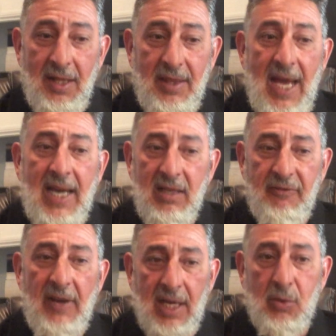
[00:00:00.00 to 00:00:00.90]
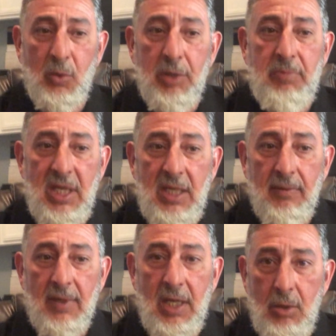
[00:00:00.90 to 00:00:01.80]
that in fact would
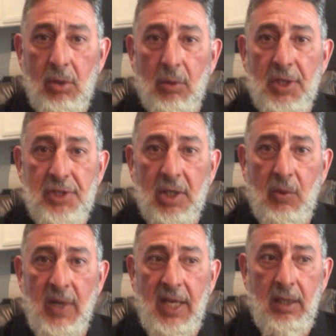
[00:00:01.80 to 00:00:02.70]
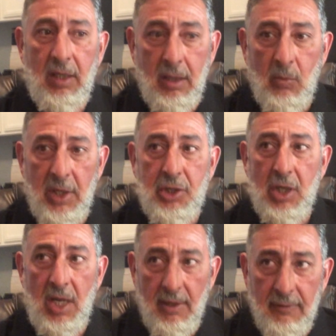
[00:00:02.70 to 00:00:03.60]
be a Eucharistic reign in
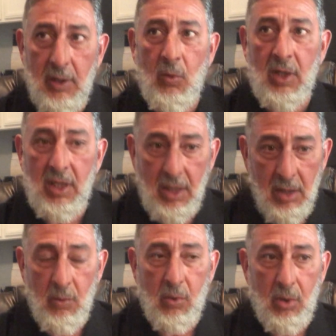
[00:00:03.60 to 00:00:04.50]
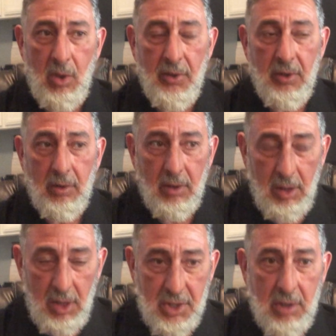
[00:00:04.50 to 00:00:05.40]
which everyone in the world
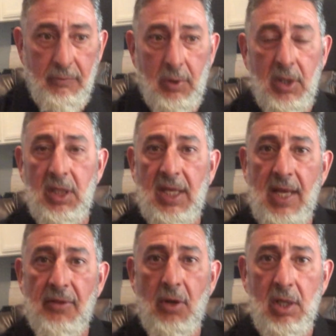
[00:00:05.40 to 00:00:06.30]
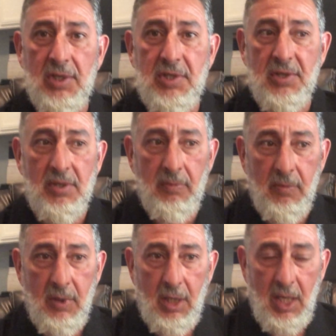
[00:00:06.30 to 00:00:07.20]
is converted to Catholicism
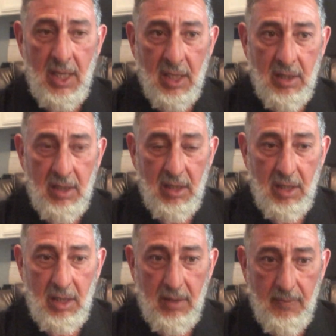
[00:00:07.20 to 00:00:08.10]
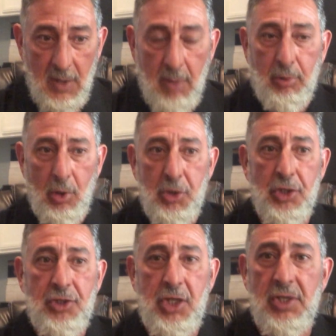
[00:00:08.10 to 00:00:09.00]
and
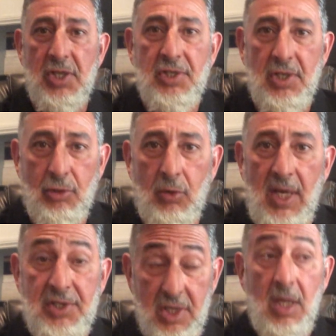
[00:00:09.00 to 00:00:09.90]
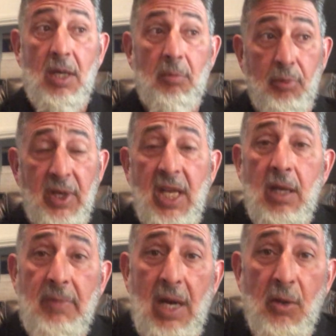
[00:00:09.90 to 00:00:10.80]
approaches Jesus in trust, bringing
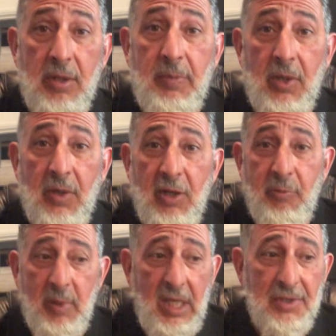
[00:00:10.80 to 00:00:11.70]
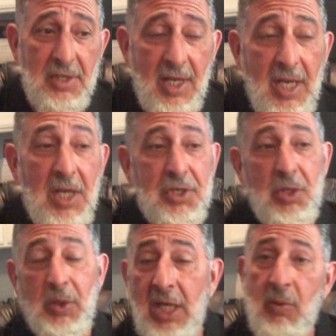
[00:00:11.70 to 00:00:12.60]
about the period of peace.
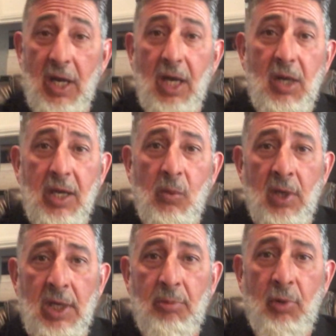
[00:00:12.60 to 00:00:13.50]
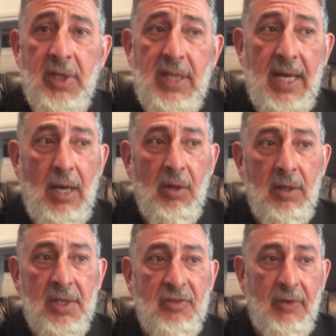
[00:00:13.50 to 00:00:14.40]
So anyway, I kind of wanted to point that out in
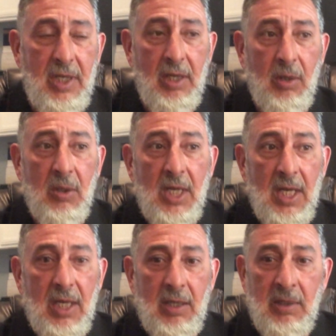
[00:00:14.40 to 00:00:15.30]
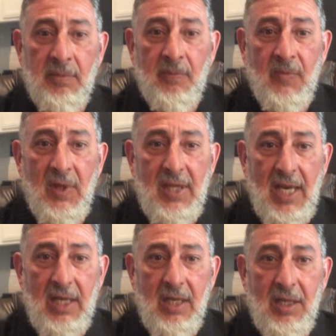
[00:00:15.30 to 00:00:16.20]
this video, um,
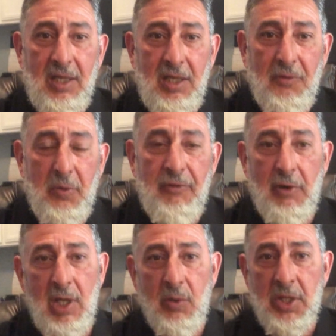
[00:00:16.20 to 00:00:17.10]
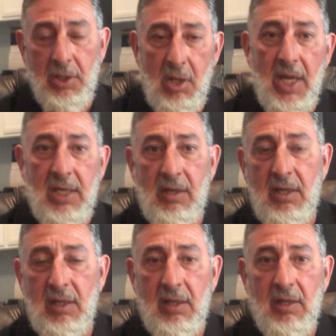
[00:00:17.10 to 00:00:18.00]
that if we follow in the line
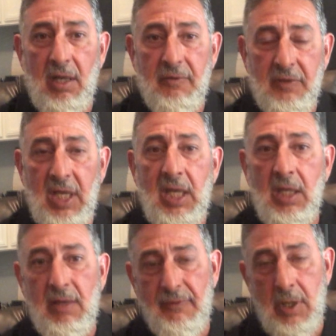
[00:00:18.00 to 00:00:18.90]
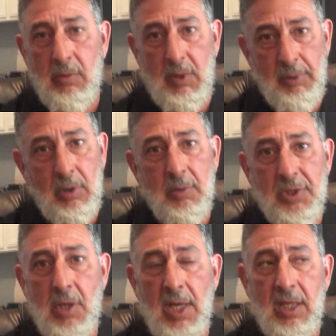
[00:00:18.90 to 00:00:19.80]
uh, of thinking that Father Ripperger was
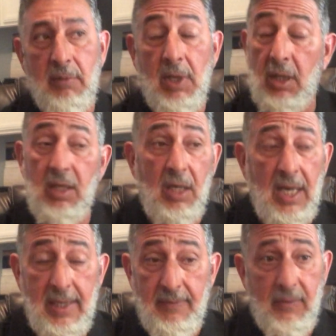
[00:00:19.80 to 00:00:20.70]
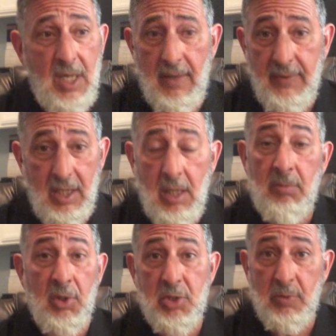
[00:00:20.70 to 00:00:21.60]
talking about, and I, I have the
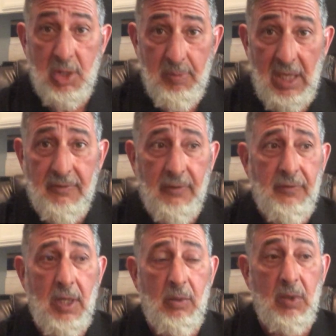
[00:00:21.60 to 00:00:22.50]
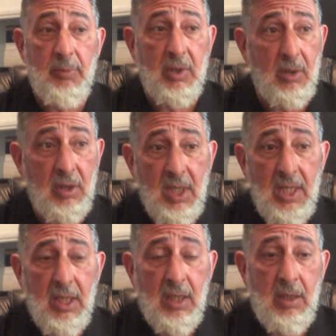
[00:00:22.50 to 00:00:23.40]
utmost respect for Father Ripperger,
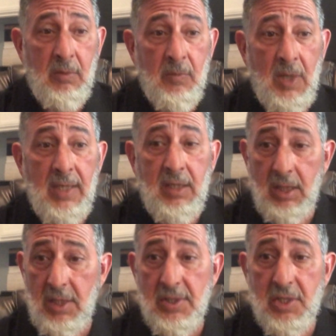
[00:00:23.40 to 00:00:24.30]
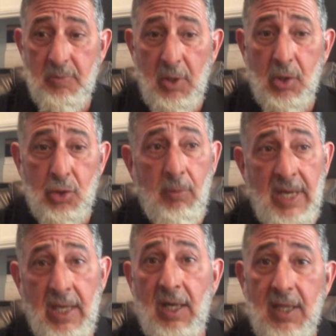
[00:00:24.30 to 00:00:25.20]
um, I think he's a spiritual
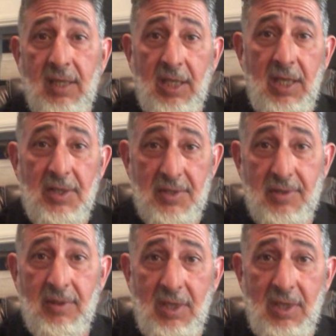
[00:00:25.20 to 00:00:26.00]
man, and I think he's